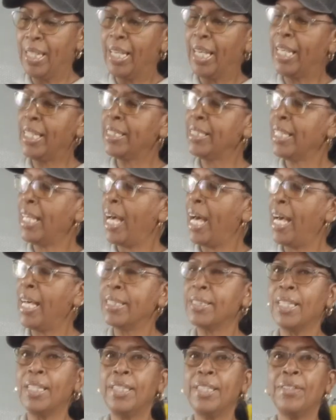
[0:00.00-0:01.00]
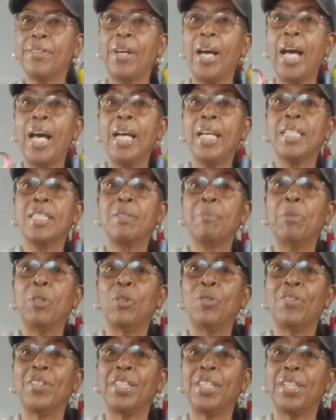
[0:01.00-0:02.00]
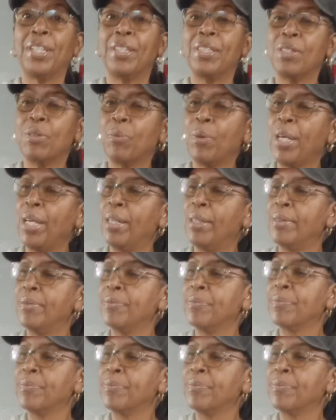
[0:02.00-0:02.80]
And the little eyes move in there as well.